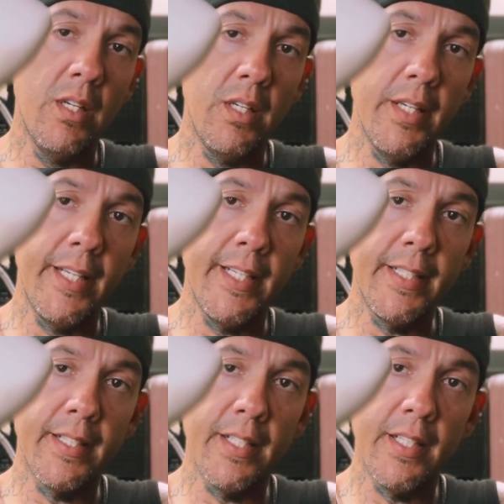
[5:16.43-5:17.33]

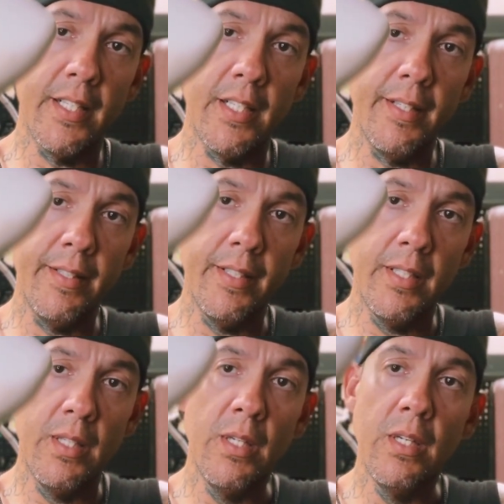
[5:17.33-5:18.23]
And
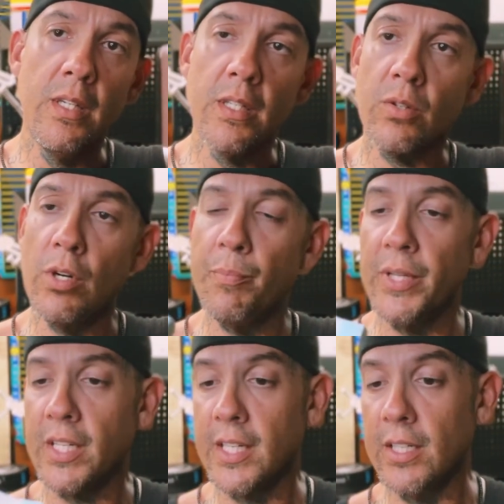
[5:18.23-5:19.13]

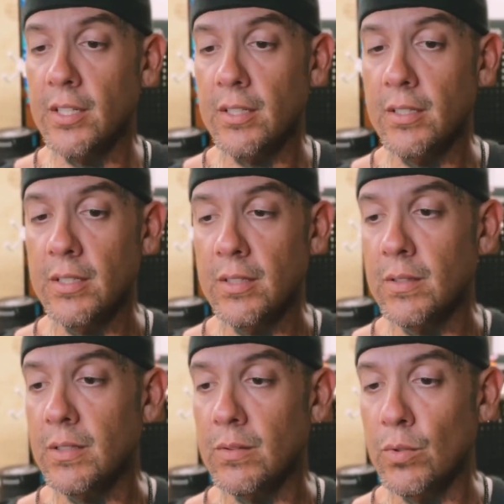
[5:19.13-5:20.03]
Grumpy Gill
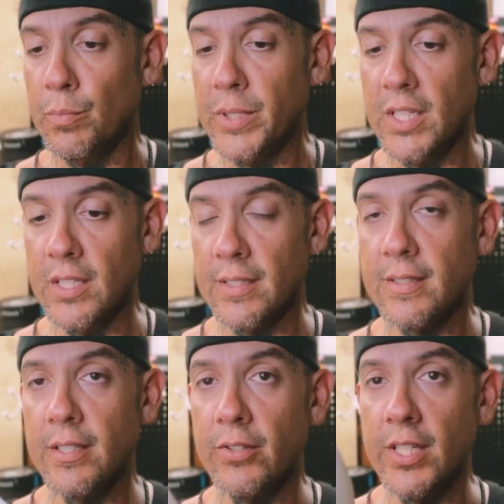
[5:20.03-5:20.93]
will be a
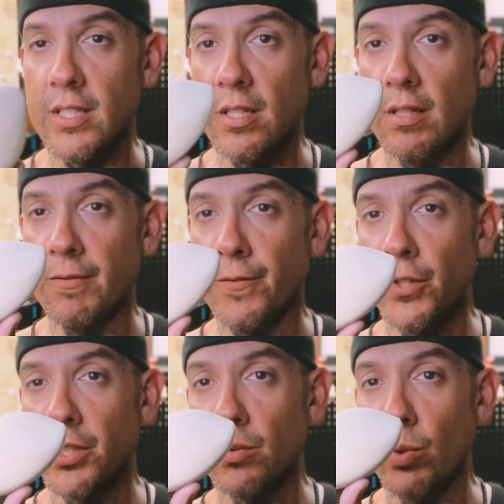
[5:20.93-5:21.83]
series of
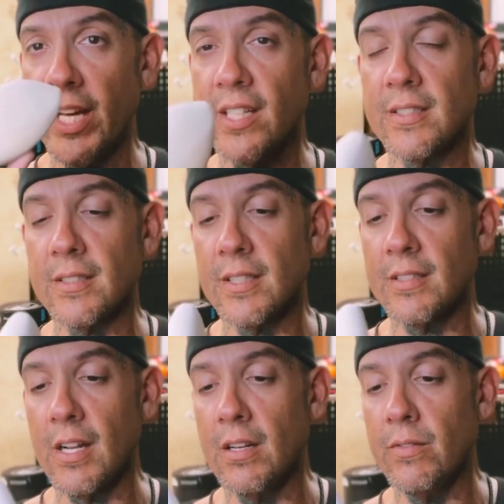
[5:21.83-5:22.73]
first wakes,
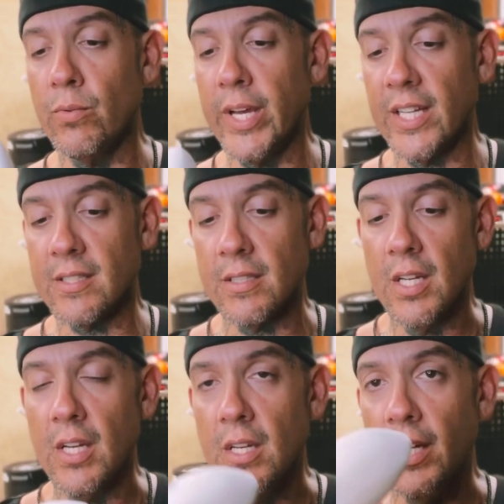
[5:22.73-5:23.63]
because I love wakes.
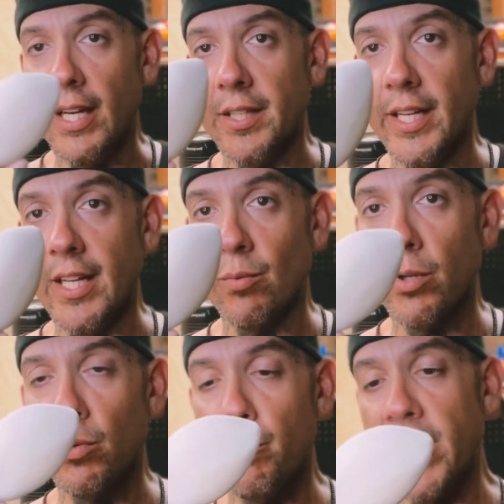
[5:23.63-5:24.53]
And then we
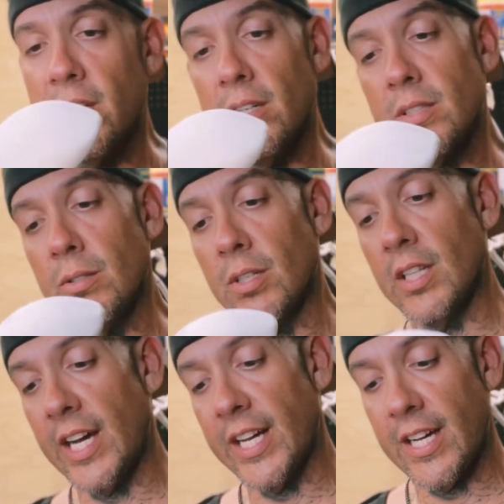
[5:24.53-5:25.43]
will make also a
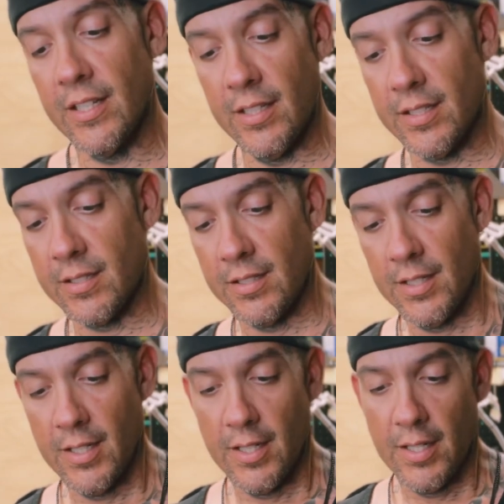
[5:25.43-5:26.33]
glide out of this.
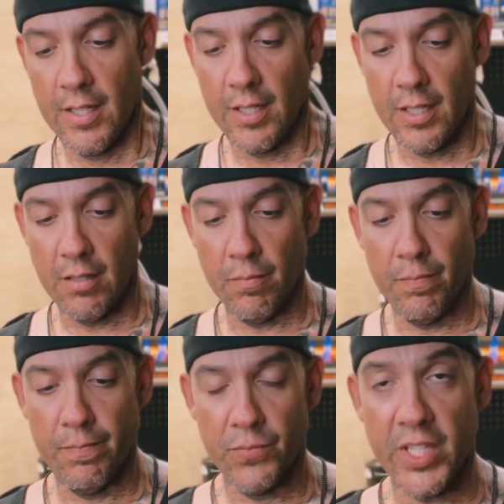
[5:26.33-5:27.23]

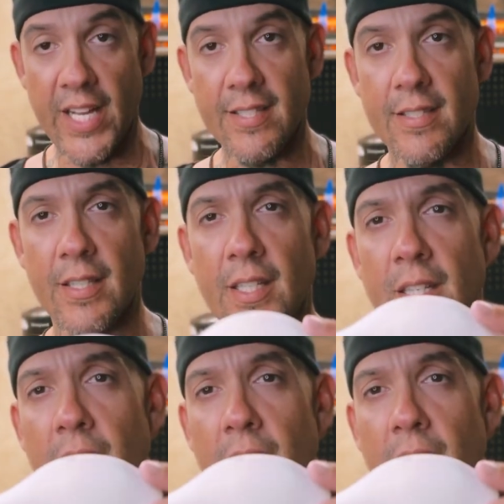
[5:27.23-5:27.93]
Testing